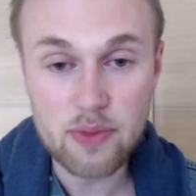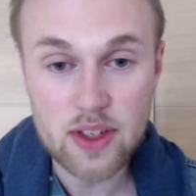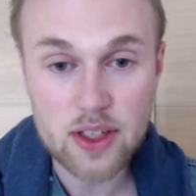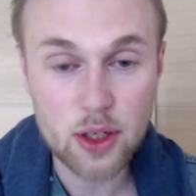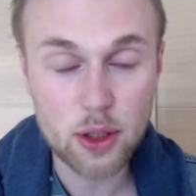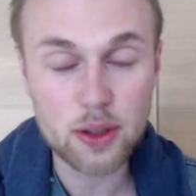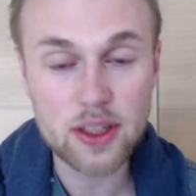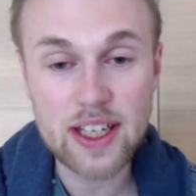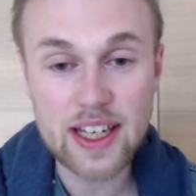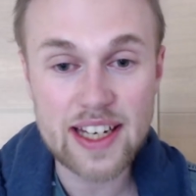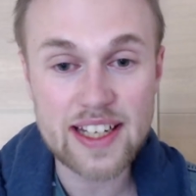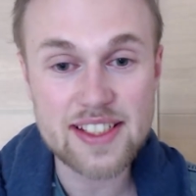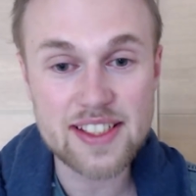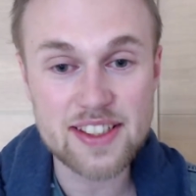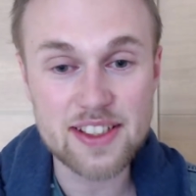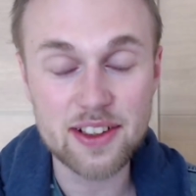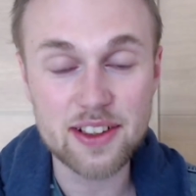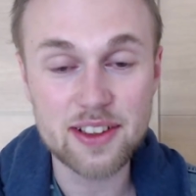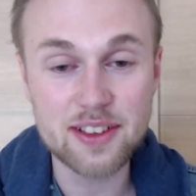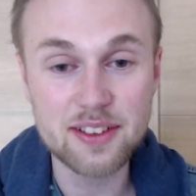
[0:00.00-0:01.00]
Okay,
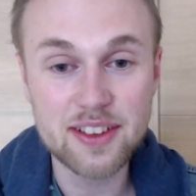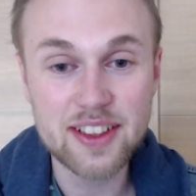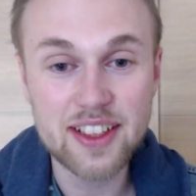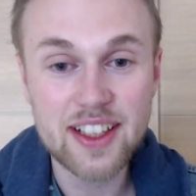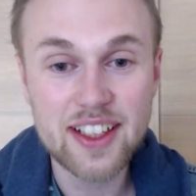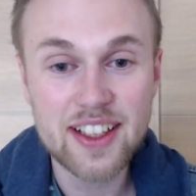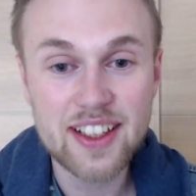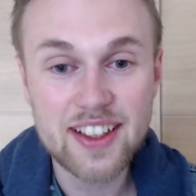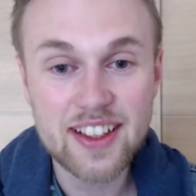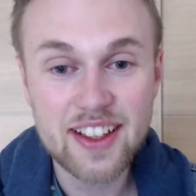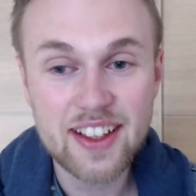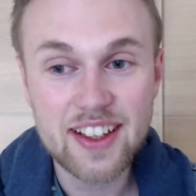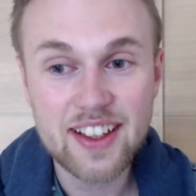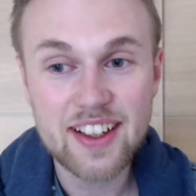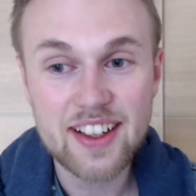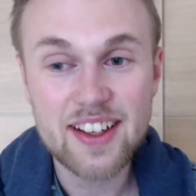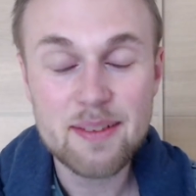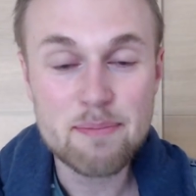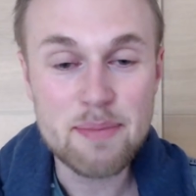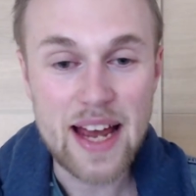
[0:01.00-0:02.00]
so
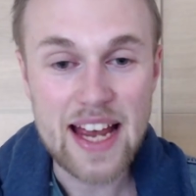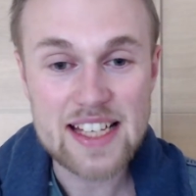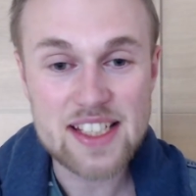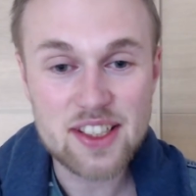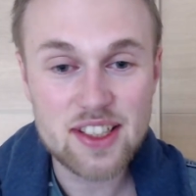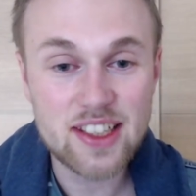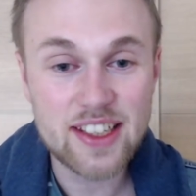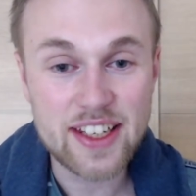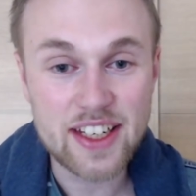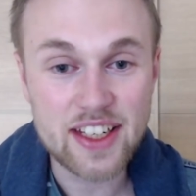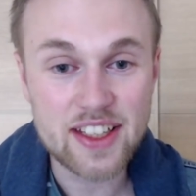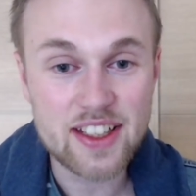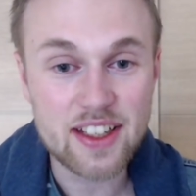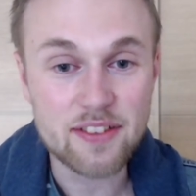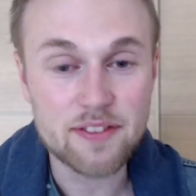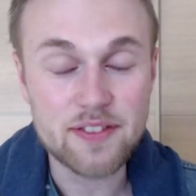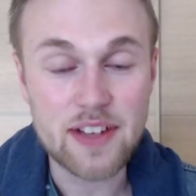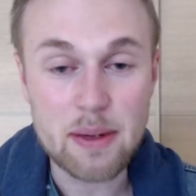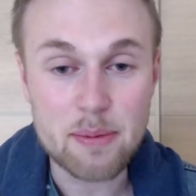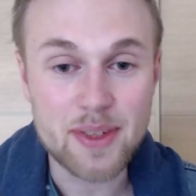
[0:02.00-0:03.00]
masculinity
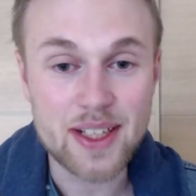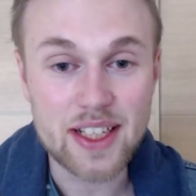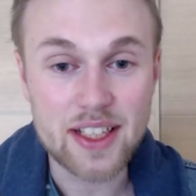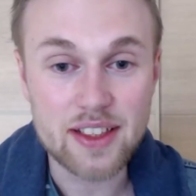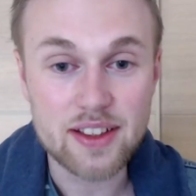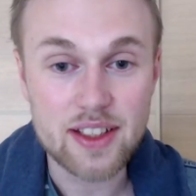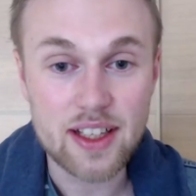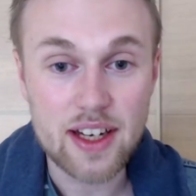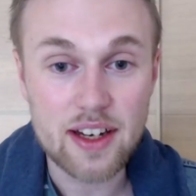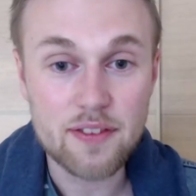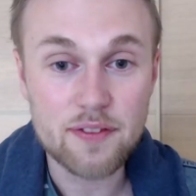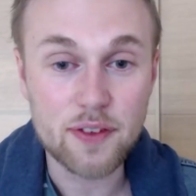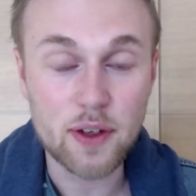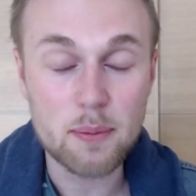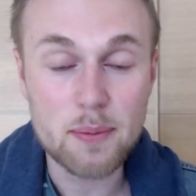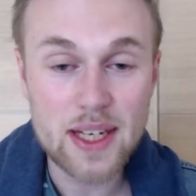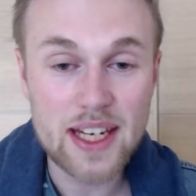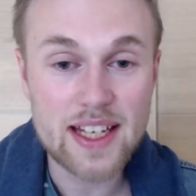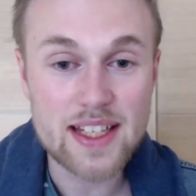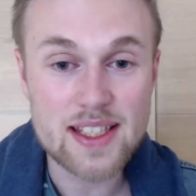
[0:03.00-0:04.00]
and femininity. For
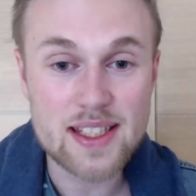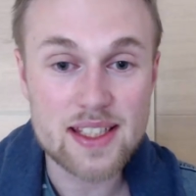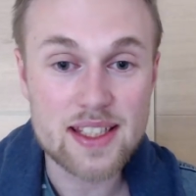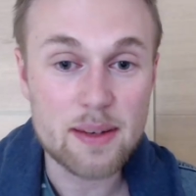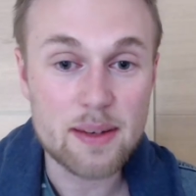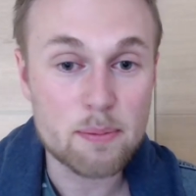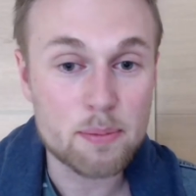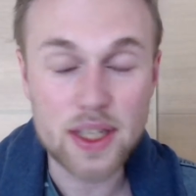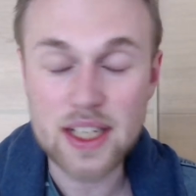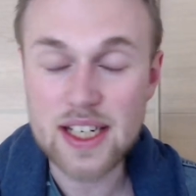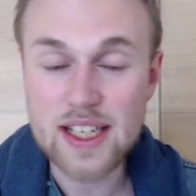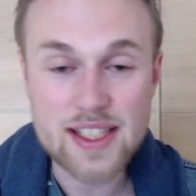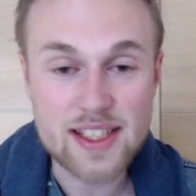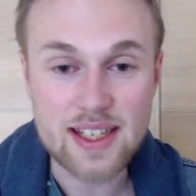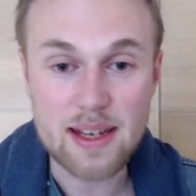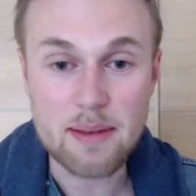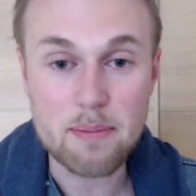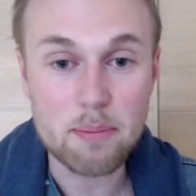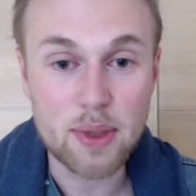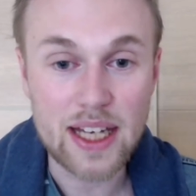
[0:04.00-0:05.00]
me it's pretty
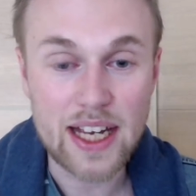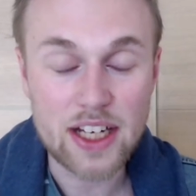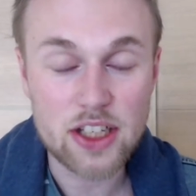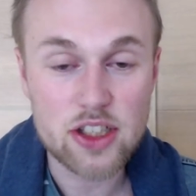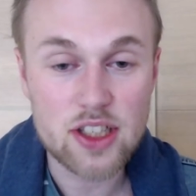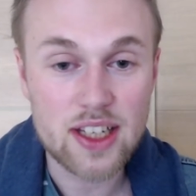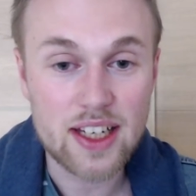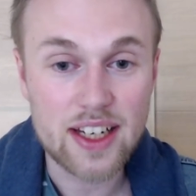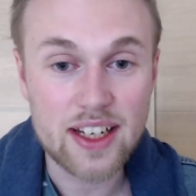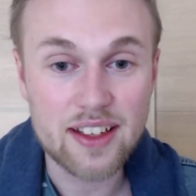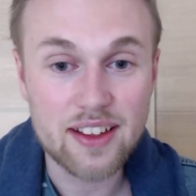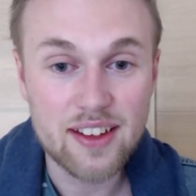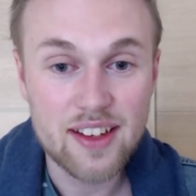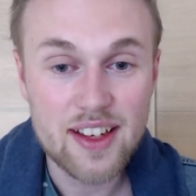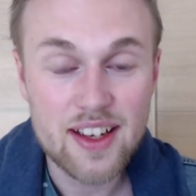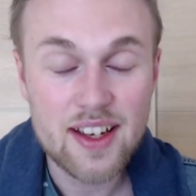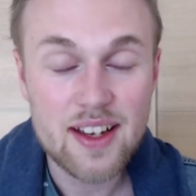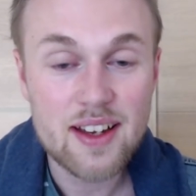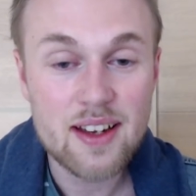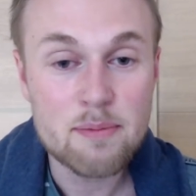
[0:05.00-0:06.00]
simple actually.
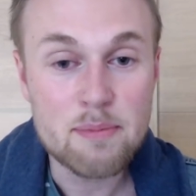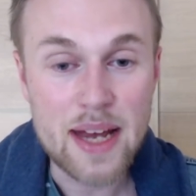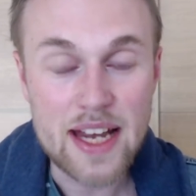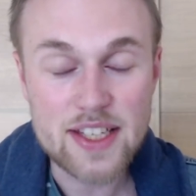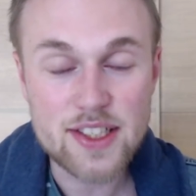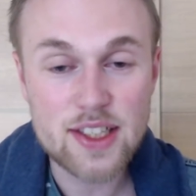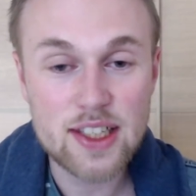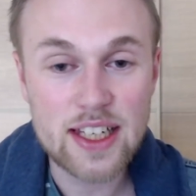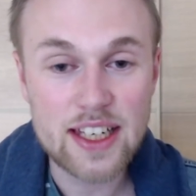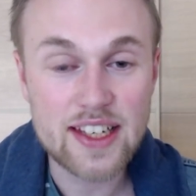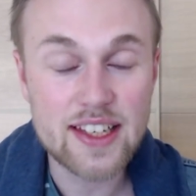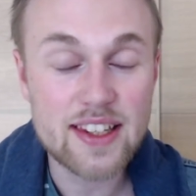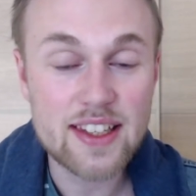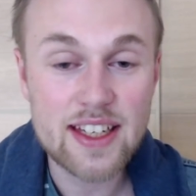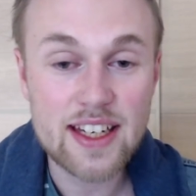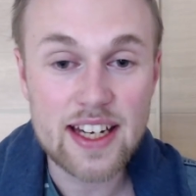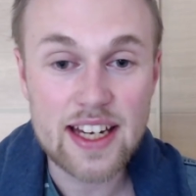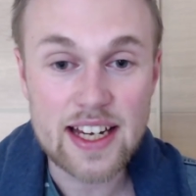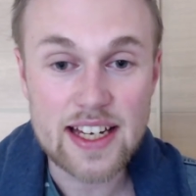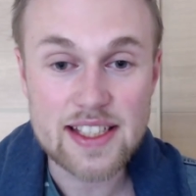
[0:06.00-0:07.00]
Masculinity
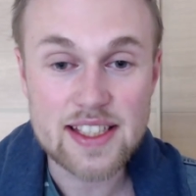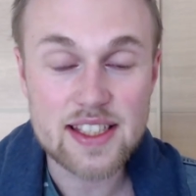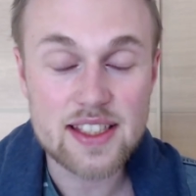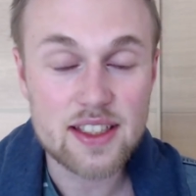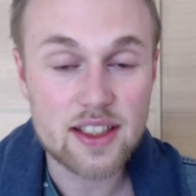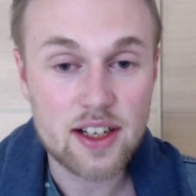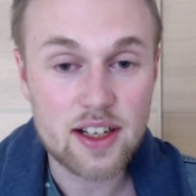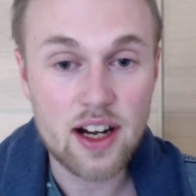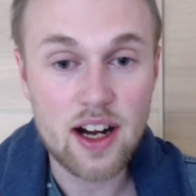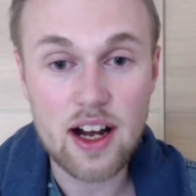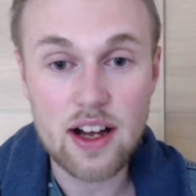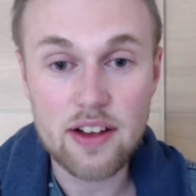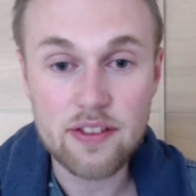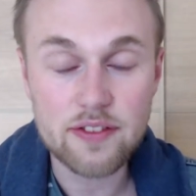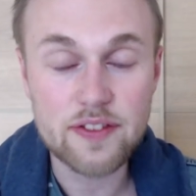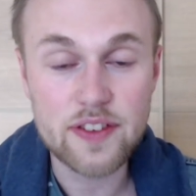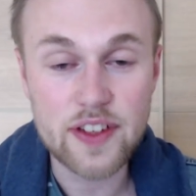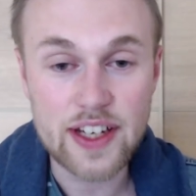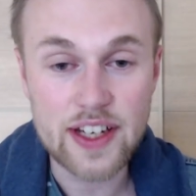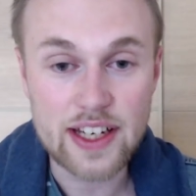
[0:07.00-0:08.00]
is
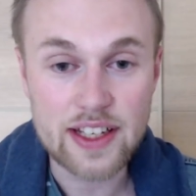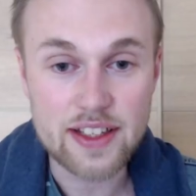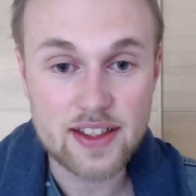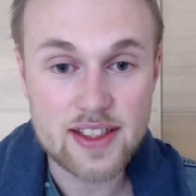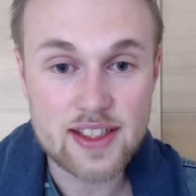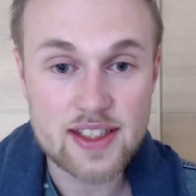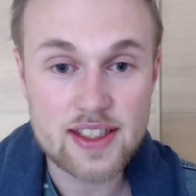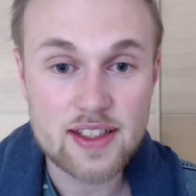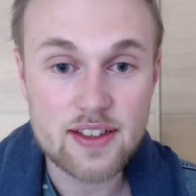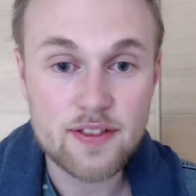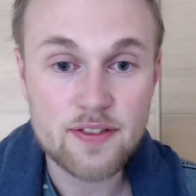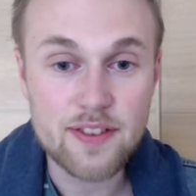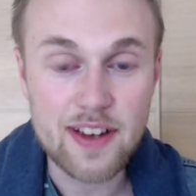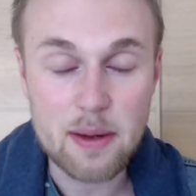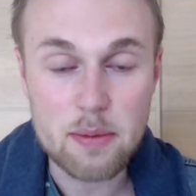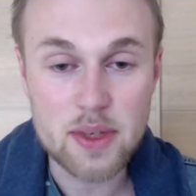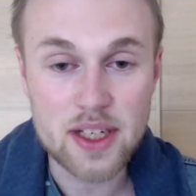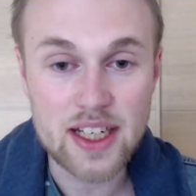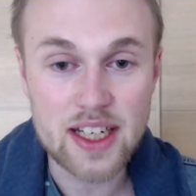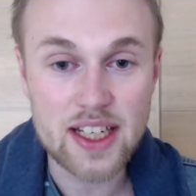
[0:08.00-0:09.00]
confidence,
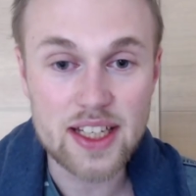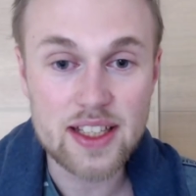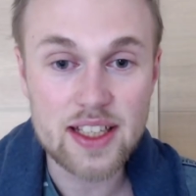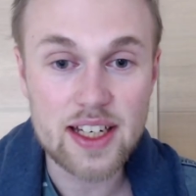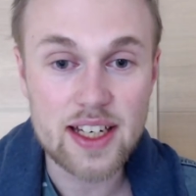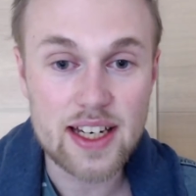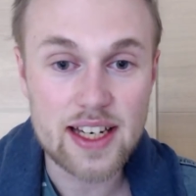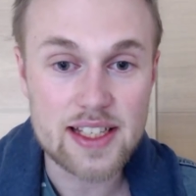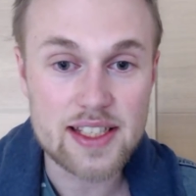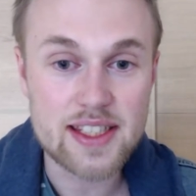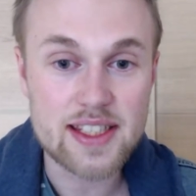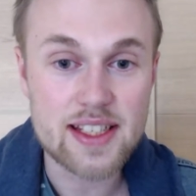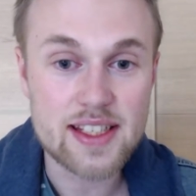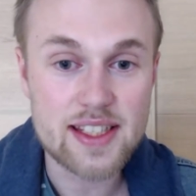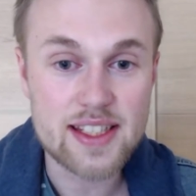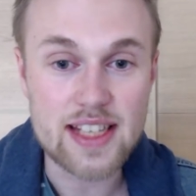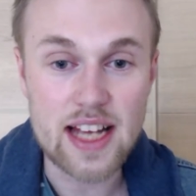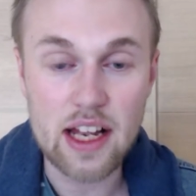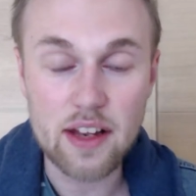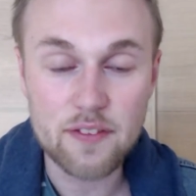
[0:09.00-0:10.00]
femininity is
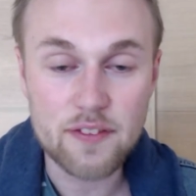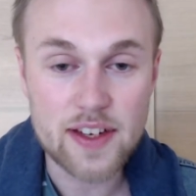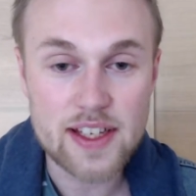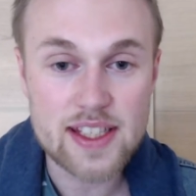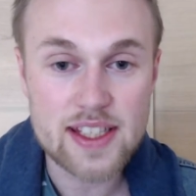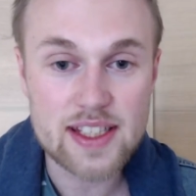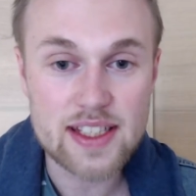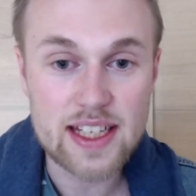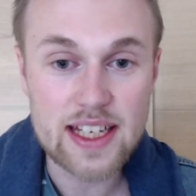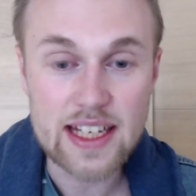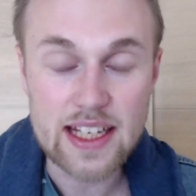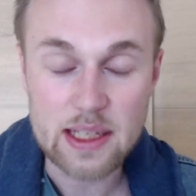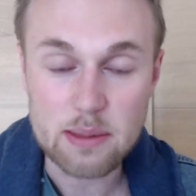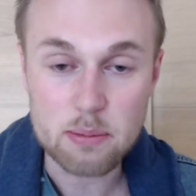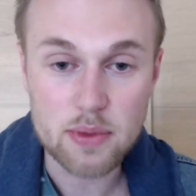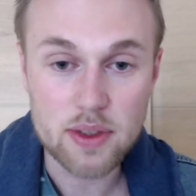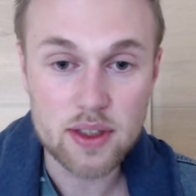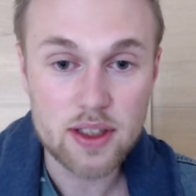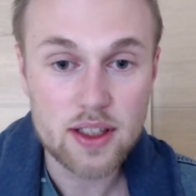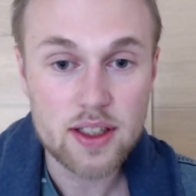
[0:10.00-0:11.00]
self
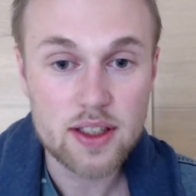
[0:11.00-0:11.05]
esteem.